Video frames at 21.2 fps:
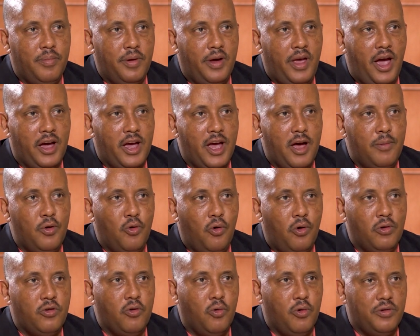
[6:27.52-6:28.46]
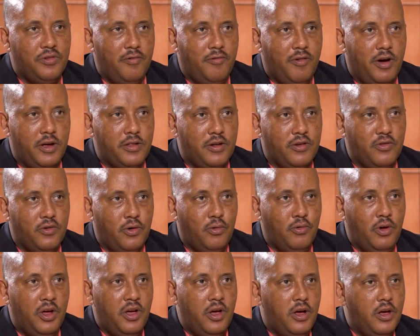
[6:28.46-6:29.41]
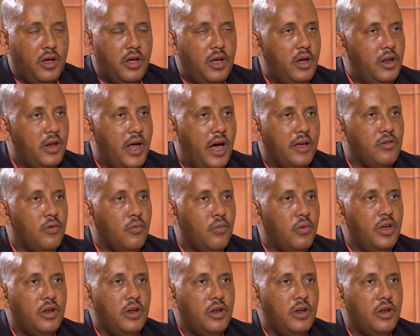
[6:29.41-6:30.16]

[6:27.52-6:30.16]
Kagame also was invited. So he doesn't.